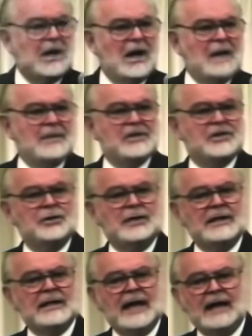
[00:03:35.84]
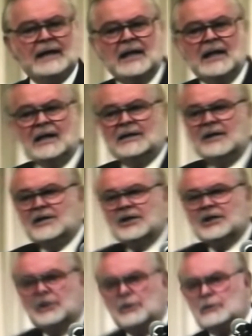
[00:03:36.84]
time as doing that, they
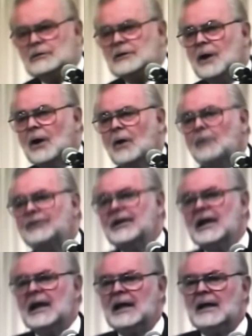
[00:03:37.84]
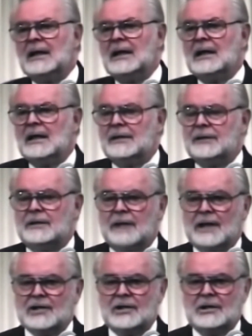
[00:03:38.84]
skewed the whole thing in the
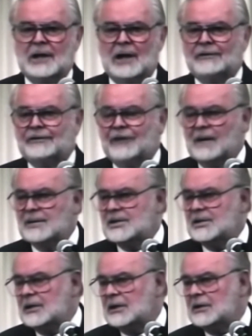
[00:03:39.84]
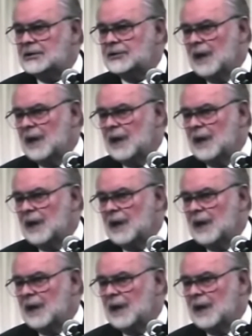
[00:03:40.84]
direction of pharmaceutical